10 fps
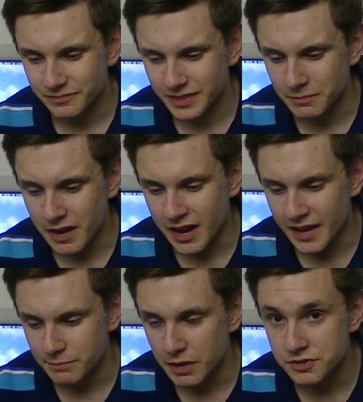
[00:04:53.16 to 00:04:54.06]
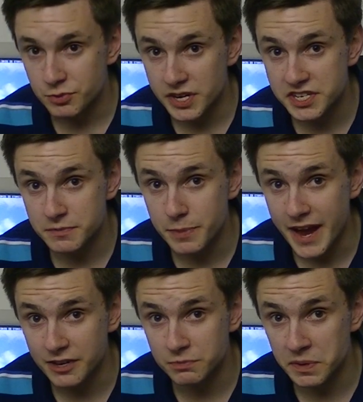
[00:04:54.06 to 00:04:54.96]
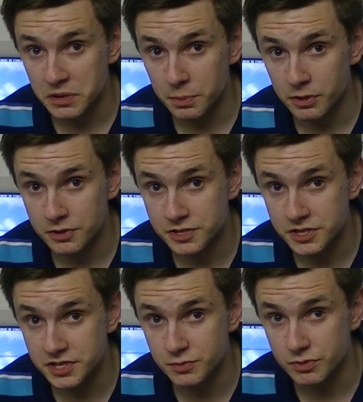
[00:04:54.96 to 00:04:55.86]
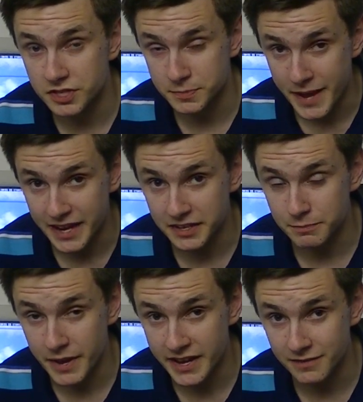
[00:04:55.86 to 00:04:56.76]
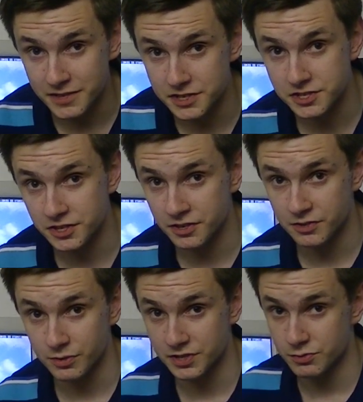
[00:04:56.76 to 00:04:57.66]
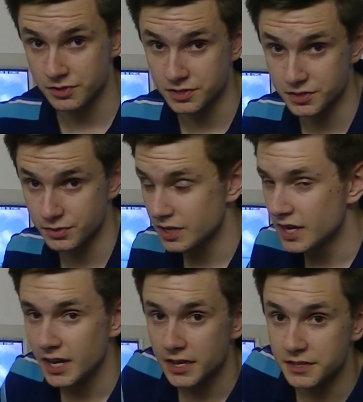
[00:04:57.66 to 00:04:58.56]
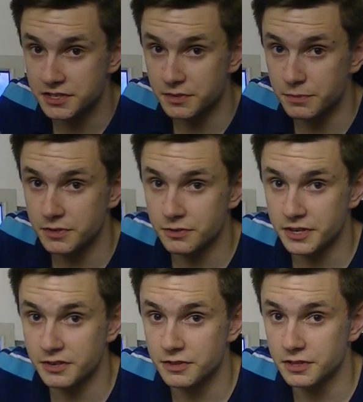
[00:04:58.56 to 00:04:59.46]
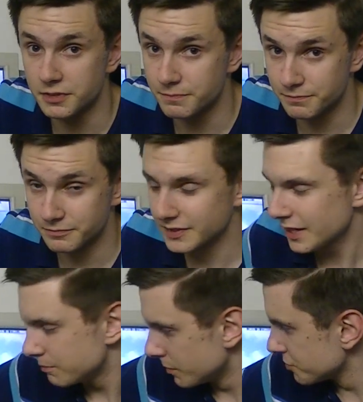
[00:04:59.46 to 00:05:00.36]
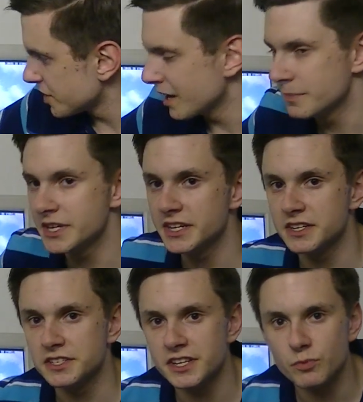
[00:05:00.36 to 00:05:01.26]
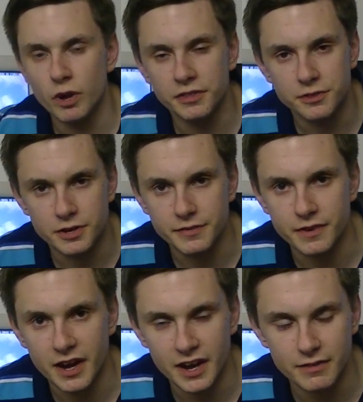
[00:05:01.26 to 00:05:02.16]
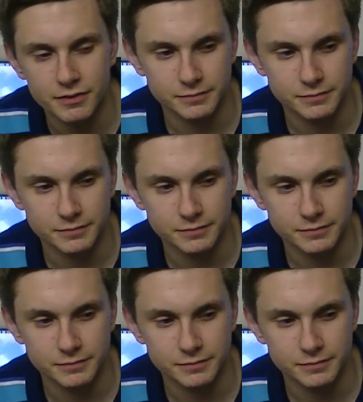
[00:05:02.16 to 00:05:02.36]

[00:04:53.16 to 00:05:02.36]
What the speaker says: My most recent Packard Bell purchase was back in May of this year, which was this computer here, the multimedia D135.